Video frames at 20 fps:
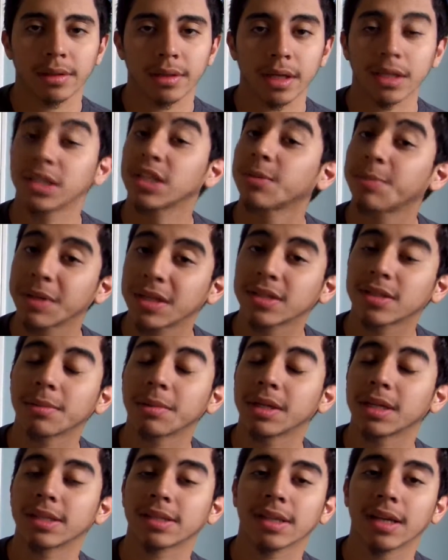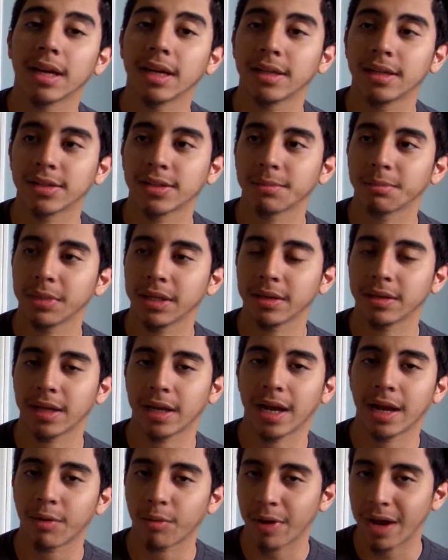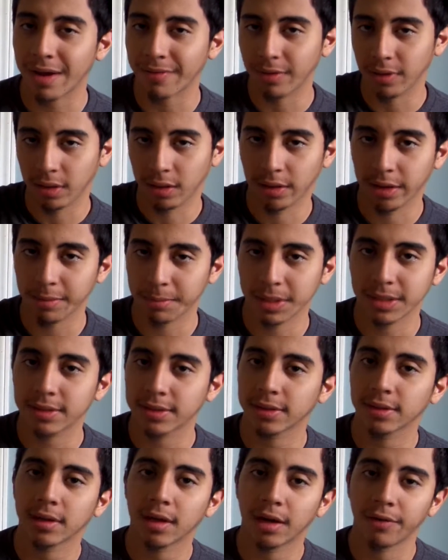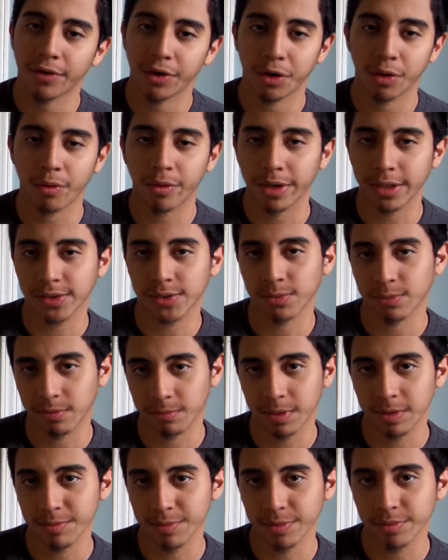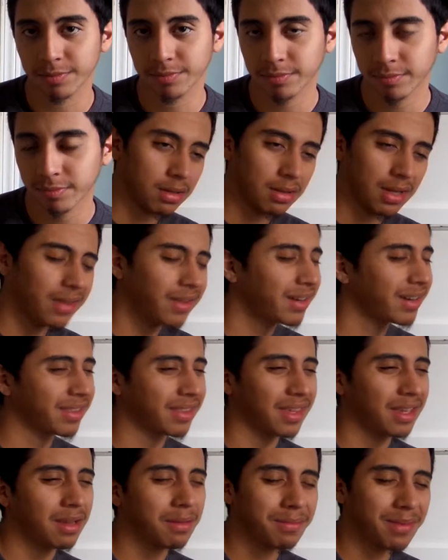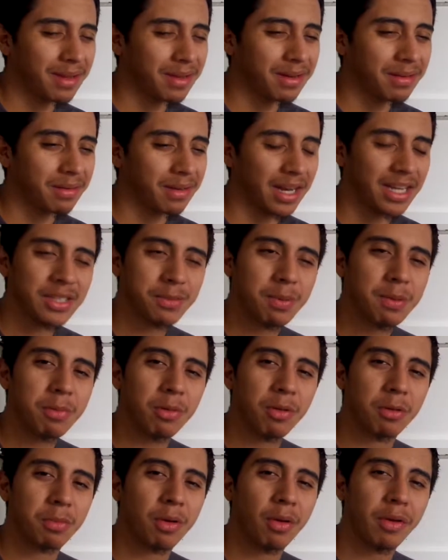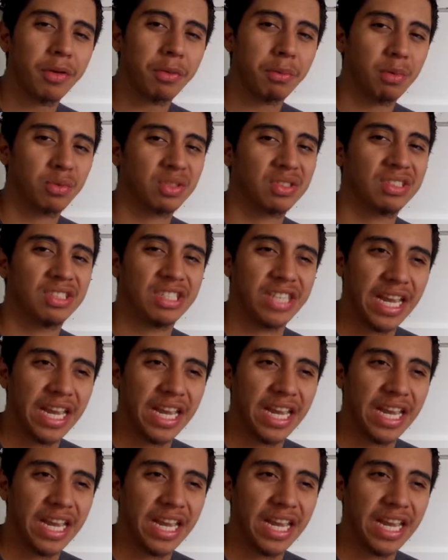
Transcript: Now, just because I'm a nice guy doesn't mean that I don't have a limit of annoyance with people. Now that I think about it, nice people are probably the most